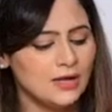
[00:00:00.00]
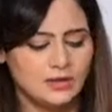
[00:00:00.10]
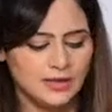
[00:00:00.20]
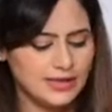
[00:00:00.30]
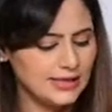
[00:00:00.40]

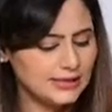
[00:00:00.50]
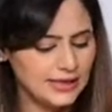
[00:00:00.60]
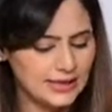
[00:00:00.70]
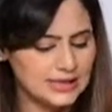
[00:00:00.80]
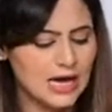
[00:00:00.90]
the
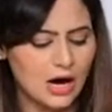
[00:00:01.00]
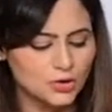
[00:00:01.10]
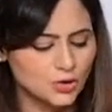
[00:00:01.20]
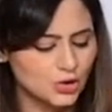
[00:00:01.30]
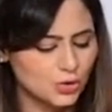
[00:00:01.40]
details,
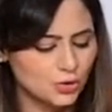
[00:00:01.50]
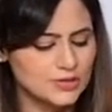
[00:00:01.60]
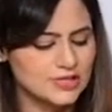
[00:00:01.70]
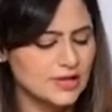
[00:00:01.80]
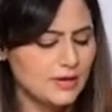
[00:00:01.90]
how to
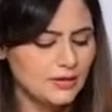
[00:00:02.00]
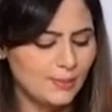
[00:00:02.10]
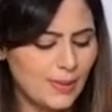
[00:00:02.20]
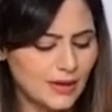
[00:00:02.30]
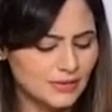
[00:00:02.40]
use,
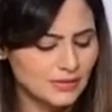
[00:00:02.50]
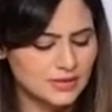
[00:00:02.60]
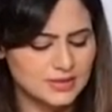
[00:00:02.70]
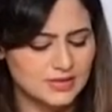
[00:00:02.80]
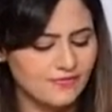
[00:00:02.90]
the
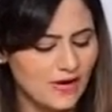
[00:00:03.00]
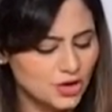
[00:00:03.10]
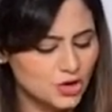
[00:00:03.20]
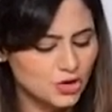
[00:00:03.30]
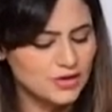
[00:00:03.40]
buttons, the
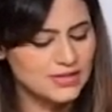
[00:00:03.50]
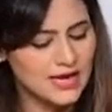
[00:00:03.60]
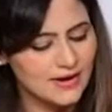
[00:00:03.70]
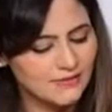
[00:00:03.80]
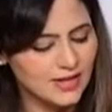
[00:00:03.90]
functions,
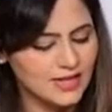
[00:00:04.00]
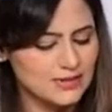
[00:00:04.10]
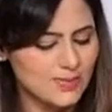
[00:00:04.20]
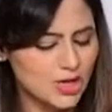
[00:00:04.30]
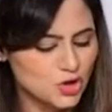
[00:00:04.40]
everything
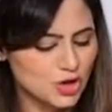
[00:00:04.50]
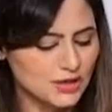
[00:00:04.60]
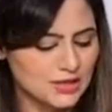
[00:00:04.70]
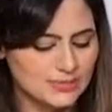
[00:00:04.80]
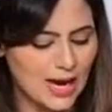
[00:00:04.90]
is mentioned
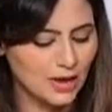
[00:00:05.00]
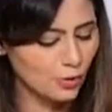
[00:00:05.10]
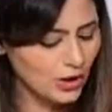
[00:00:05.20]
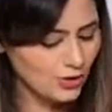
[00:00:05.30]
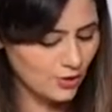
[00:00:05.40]
in this
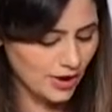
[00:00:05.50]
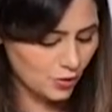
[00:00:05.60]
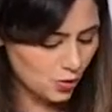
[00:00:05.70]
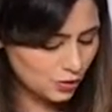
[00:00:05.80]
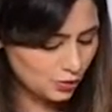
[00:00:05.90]
manual. You can
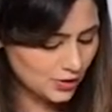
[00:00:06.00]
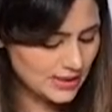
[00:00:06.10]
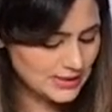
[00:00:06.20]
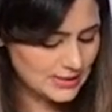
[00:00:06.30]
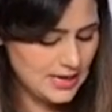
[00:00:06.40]
go through
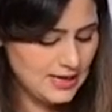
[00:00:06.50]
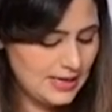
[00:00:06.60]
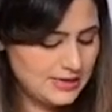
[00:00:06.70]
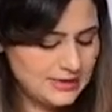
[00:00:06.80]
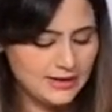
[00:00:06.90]
this.
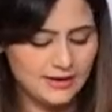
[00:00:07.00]
It's